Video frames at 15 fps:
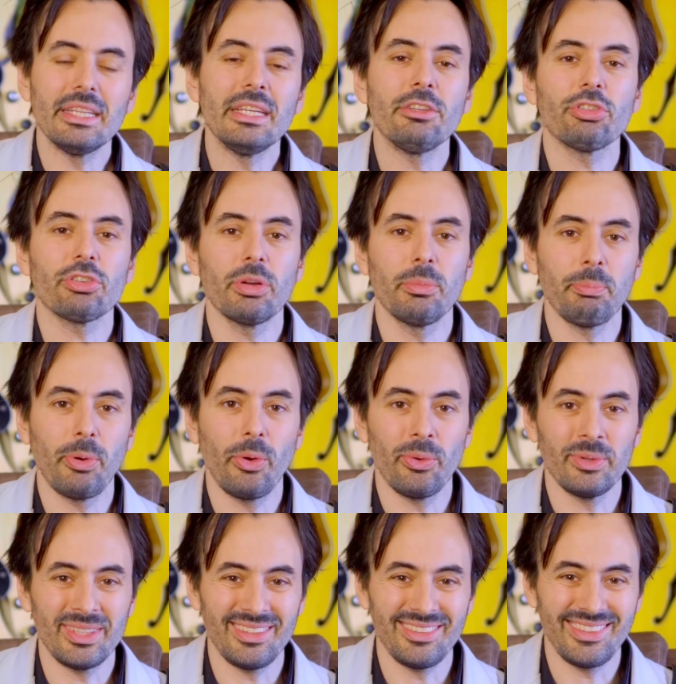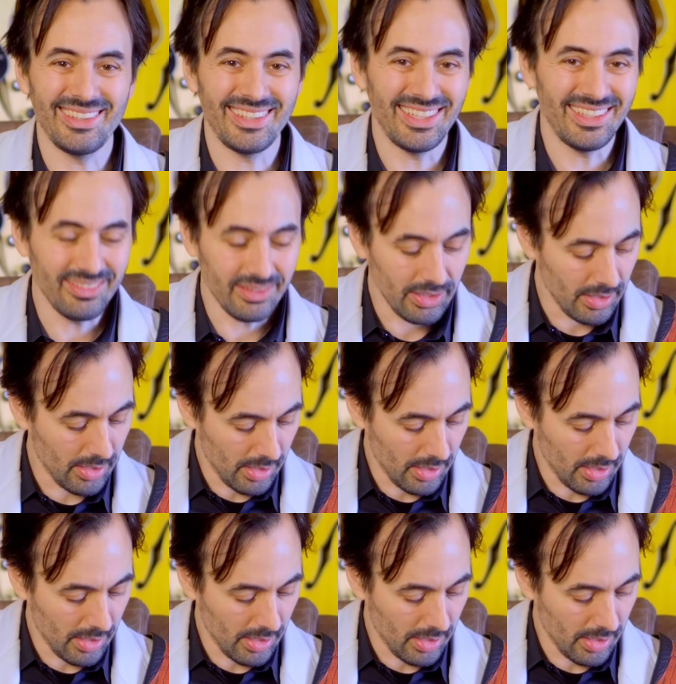each component in it,